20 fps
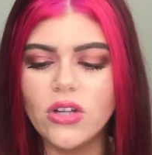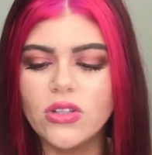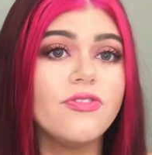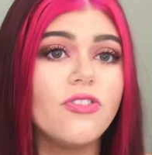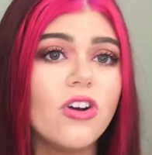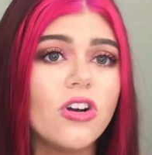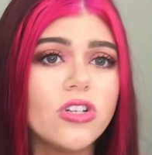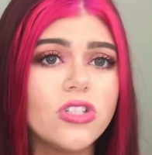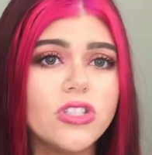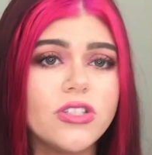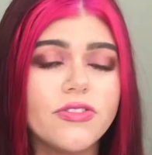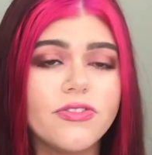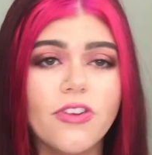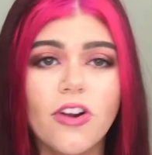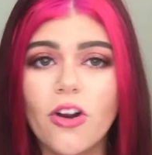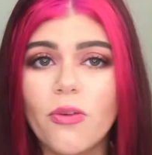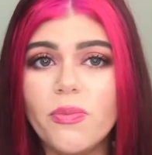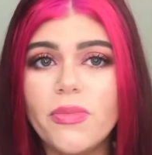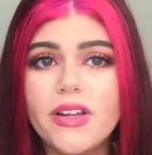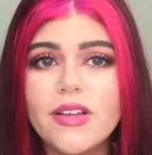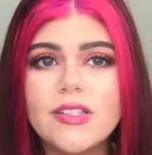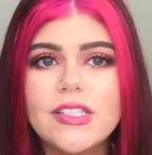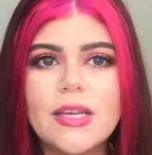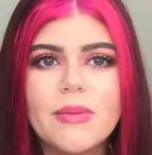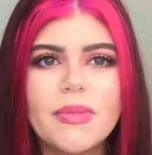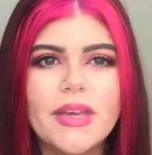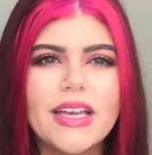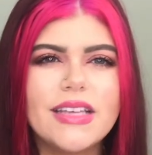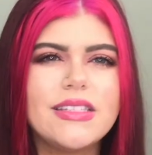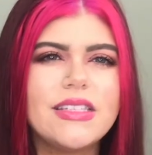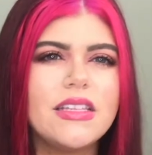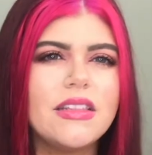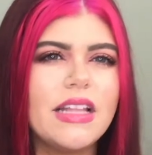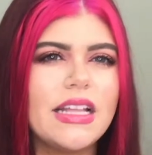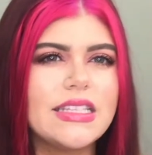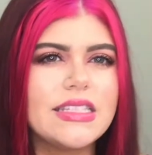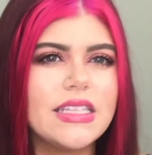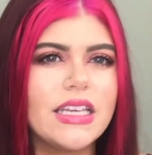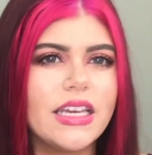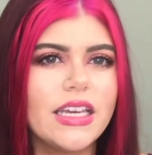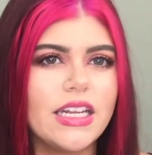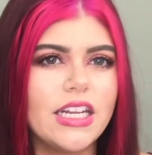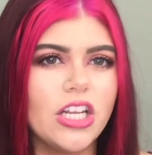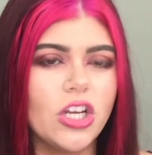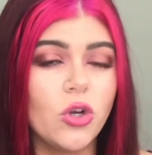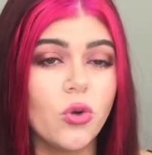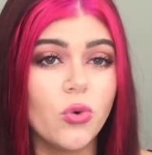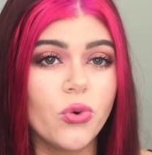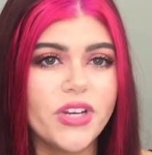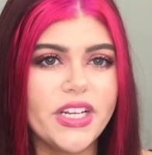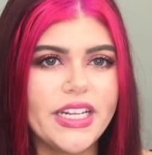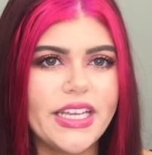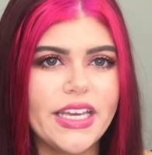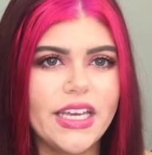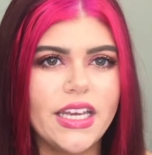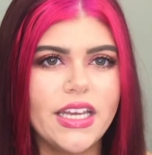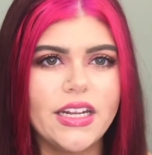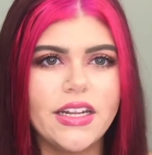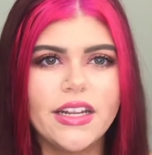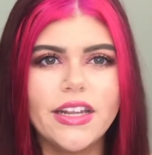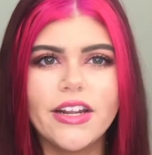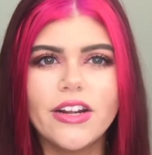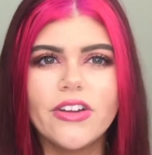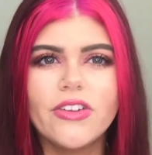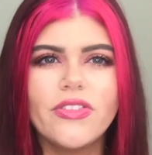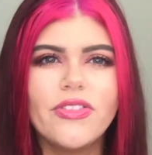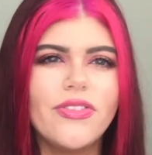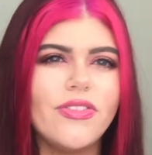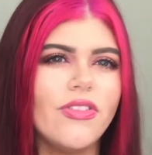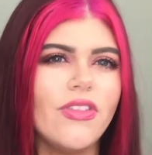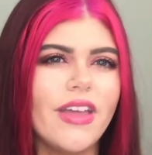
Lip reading: As far as the firmness, I'm guessing that's like an ingredient in here,